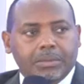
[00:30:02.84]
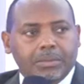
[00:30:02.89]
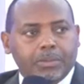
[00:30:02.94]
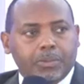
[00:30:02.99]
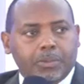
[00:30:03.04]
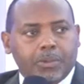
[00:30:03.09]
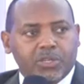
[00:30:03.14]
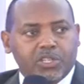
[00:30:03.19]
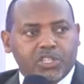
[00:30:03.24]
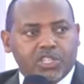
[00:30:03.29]

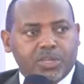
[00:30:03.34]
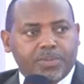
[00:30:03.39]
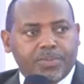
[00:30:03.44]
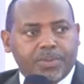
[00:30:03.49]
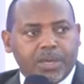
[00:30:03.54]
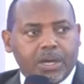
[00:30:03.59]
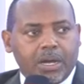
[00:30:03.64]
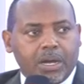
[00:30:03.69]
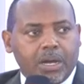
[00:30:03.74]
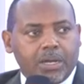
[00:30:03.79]
Worship
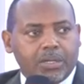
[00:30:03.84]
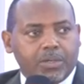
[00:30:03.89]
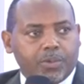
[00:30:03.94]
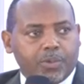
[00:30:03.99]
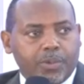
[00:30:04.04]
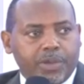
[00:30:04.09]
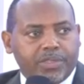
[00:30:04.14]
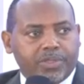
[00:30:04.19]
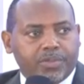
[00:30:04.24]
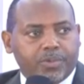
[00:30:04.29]
God
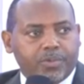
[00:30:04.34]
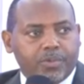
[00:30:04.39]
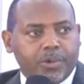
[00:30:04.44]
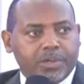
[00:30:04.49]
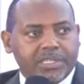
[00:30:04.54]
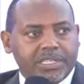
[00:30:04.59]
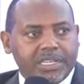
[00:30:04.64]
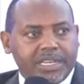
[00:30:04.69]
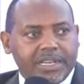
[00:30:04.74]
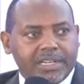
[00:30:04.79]
with
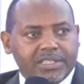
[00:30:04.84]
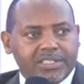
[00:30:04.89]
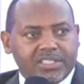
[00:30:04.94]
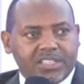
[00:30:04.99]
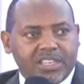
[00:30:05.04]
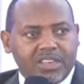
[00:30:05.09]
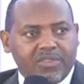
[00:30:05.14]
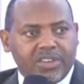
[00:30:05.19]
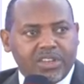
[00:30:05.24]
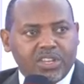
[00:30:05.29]
what He has
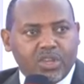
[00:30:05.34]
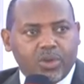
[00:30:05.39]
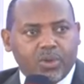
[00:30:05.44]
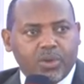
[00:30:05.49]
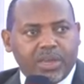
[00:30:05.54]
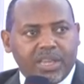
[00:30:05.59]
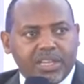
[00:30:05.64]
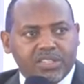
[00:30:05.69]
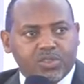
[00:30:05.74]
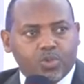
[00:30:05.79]
given you.
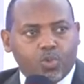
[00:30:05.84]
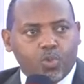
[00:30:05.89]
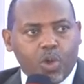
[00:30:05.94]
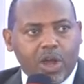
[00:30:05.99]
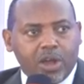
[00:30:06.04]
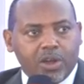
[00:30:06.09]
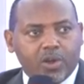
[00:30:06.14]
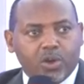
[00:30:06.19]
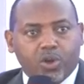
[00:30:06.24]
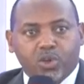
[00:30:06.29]
It's
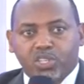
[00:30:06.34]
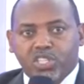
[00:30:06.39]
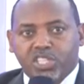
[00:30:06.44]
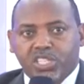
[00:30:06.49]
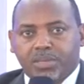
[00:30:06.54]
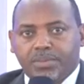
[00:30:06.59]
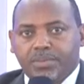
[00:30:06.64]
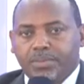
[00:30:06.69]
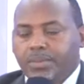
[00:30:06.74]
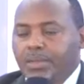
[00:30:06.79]

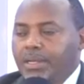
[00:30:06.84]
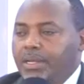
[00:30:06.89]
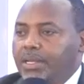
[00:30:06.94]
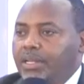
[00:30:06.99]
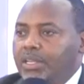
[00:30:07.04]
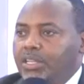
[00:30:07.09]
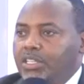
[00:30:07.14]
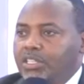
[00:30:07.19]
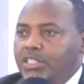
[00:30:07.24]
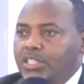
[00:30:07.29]
awesome
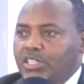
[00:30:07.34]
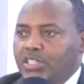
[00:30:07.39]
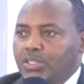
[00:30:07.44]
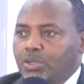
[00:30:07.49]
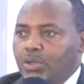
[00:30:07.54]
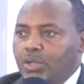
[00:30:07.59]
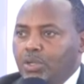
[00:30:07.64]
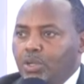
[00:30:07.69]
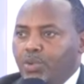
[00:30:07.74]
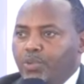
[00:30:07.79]
just to
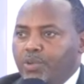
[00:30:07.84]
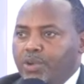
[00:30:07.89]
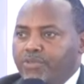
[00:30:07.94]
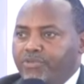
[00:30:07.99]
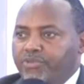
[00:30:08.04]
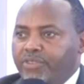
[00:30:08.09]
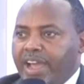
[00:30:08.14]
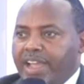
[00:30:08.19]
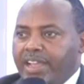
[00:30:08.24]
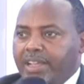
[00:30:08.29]

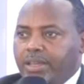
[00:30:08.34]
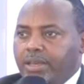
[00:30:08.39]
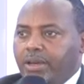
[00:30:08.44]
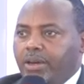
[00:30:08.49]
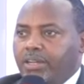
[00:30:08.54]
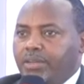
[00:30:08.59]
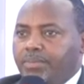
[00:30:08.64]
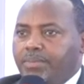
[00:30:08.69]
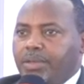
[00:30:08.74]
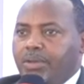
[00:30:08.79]
glorify
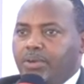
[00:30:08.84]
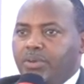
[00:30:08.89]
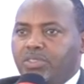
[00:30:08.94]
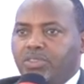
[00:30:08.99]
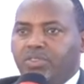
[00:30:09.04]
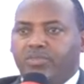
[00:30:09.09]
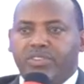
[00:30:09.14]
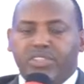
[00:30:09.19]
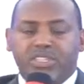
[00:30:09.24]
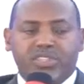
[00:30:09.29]
God because
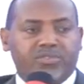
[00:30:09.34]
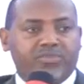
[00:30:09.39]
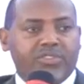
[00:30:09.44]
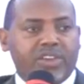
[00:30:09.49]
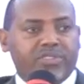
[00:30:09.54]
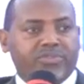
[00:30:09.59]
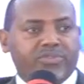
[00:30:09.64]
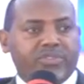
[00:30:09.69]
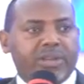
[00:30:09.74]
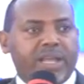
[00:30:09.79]
of His
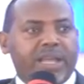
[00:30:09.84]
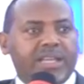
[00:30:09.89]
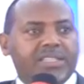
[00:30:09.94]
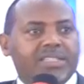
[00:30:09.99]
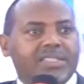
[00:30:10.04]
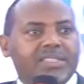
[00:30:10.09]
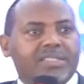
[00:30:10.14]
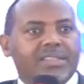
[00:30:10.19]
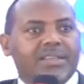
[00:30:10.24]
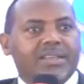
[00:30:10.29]

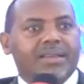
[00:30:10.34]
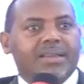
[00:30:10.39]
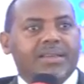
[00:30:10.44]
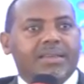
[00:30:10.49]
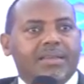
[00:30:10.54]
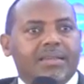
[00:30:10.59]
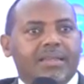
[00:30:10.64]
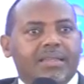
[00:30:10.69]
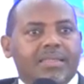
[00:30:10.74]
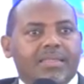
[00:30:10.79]
faithfulness.
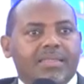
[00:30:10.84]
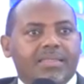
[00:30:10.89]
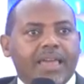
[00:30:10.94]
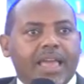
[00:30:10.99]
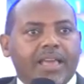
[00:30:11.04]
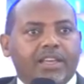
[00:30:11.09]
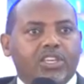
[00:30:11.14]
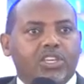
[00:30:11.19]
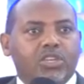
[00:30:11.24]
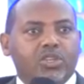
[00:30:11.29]

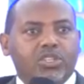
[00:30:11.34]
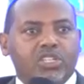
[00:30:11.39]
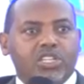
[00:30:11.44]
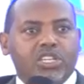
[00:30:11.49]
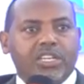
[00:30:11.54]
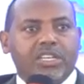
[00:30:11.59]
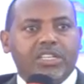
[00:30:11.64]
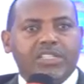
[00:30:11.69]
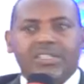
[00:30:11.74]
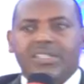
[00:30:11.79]
Thank you,
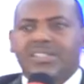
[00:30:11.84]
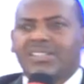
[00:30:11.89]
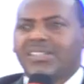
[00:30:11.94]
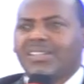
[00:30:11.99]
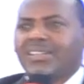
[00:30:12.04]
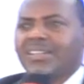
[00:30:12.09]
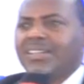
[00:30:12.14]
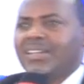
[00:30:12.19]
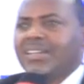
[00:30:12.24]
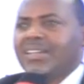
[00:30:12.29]
Jesus.
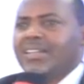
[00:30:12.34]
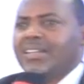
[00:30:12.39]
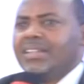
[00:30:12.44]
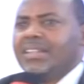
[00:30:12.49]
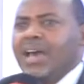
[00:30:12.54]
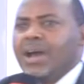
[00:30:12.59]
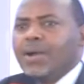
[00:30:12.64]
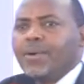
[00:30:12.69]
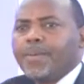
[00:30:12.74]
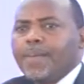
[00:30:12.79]

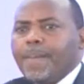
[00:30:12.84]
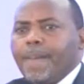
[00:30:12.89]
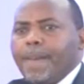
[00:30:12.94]
Now,